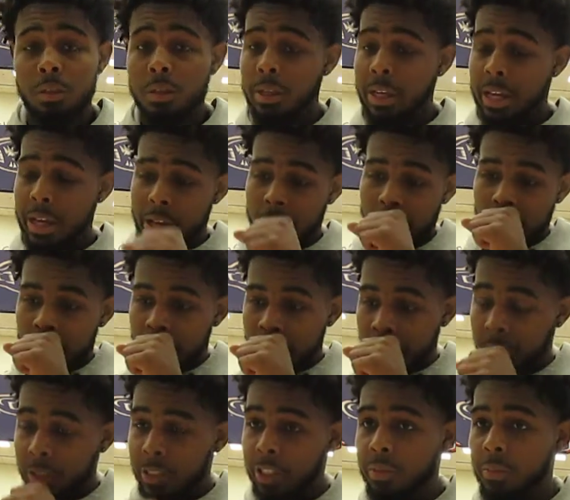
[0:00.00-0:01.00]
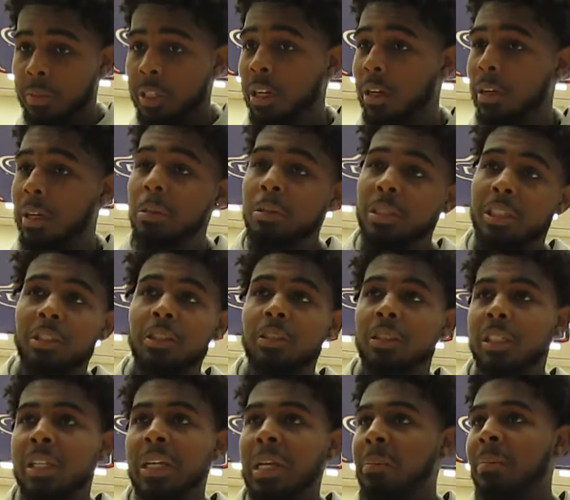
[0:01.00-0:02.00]
He was huge
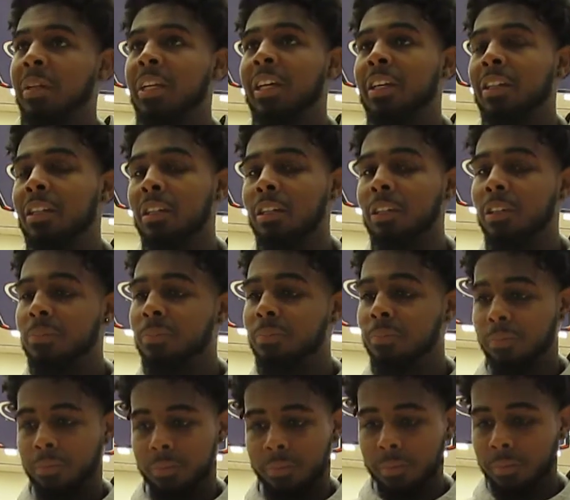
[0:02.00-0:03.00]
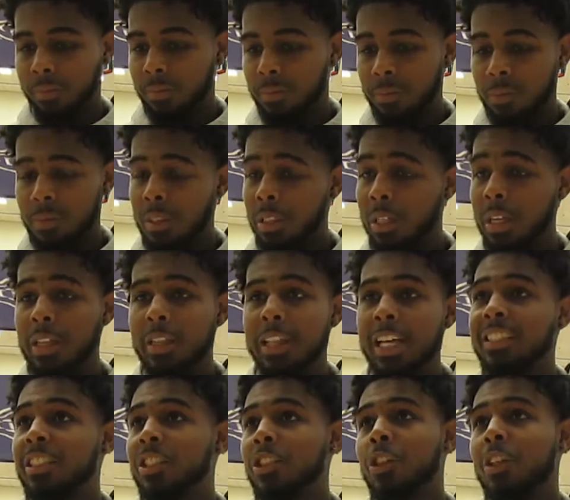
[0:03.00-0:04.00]
today, man.
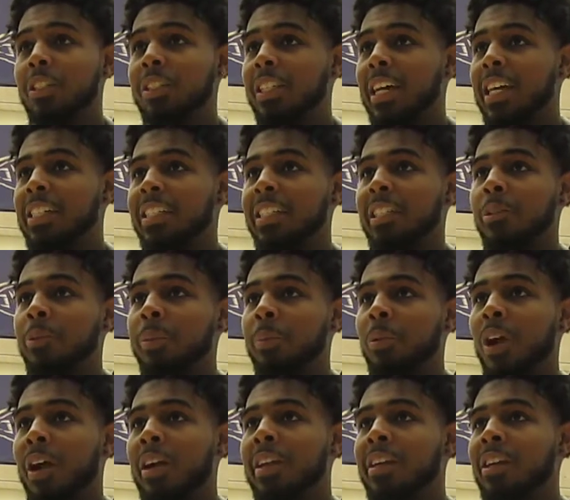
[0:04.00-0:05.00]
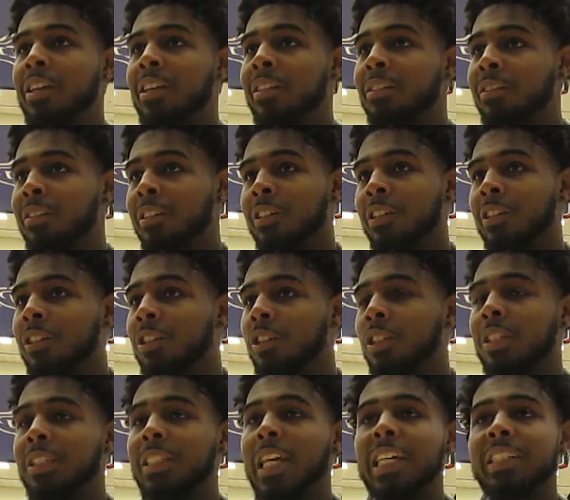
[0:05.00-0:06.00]
That's the Jordan Tyson that we brought here, and, you know,
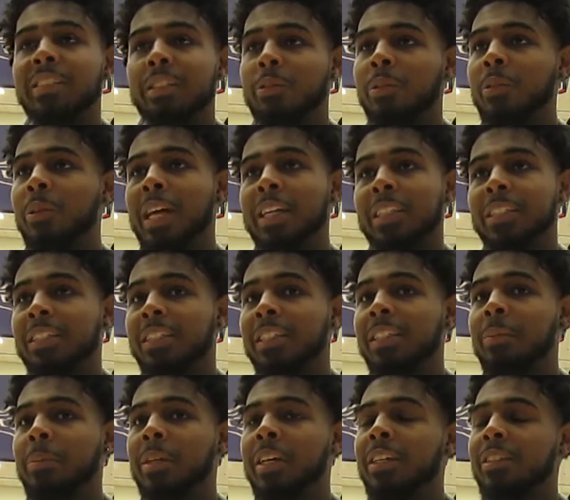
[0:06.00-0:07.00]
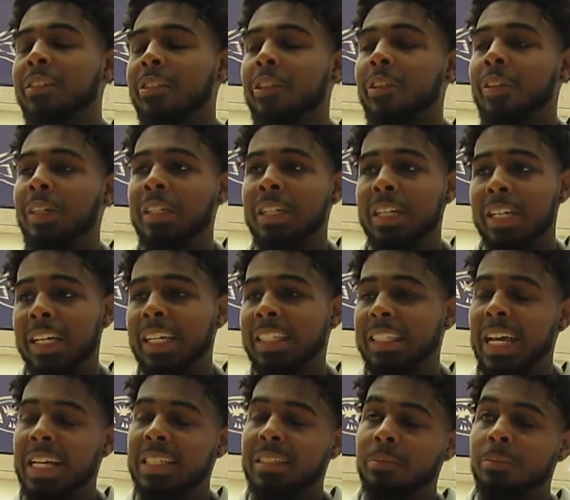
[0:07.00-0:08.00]
Jordan Tyson that we like to see, man. So
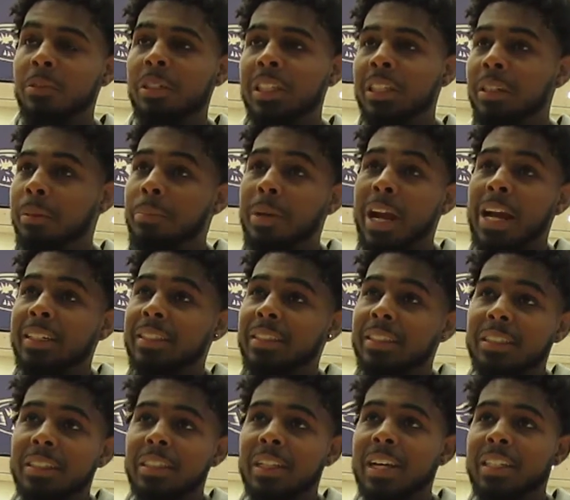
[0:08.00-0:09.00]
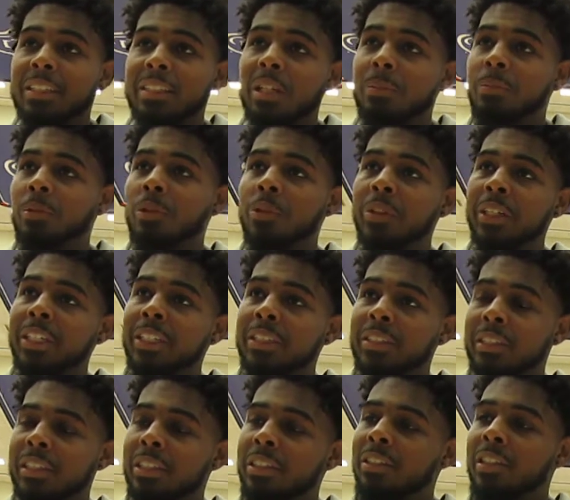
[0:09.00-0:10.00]
he's had some really good practices the last couple of
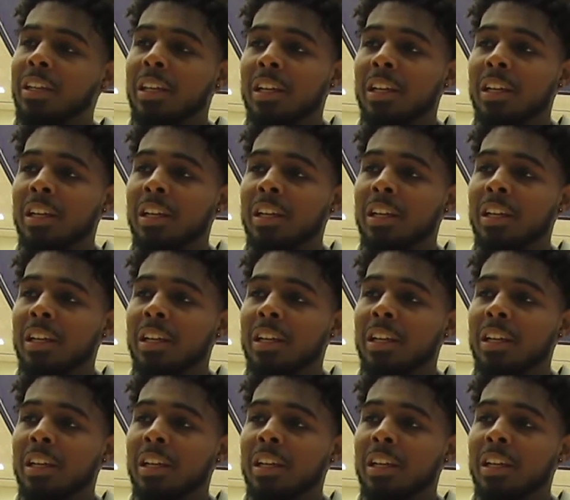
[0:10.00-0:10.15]
weeks, and